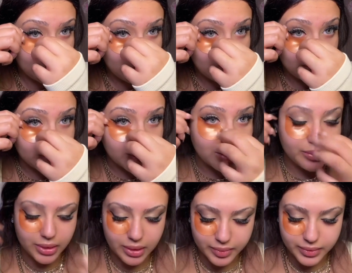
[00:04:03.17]
We're gonna be
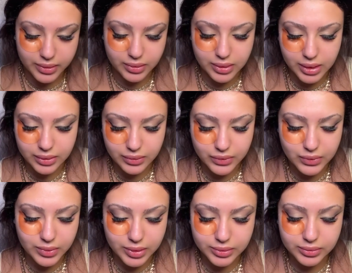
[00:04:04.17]
up until God knows
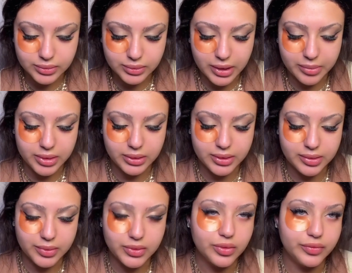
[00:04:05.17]
when. I mean, let's be
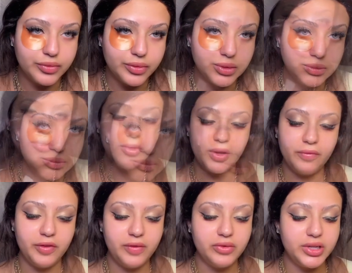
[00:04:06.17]
so for real. For
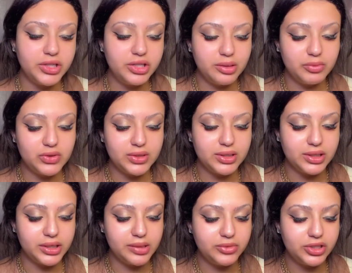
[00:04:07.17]
foundation, I'm using the
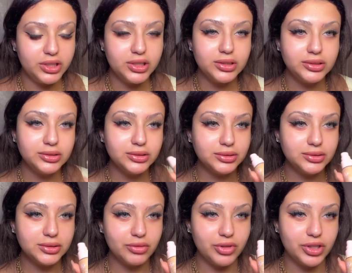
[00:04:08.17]
Kimchi. A
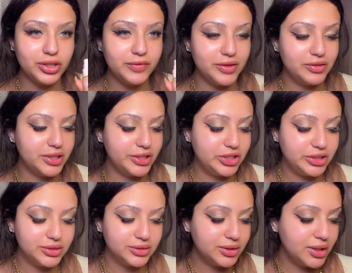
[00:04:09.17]
really good foundation,
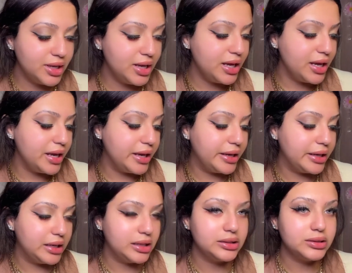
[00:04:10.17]

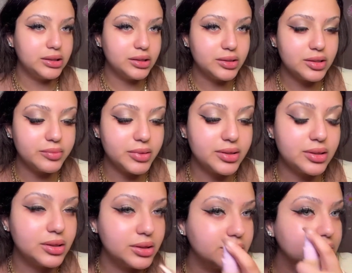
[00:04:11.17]
and this is basically,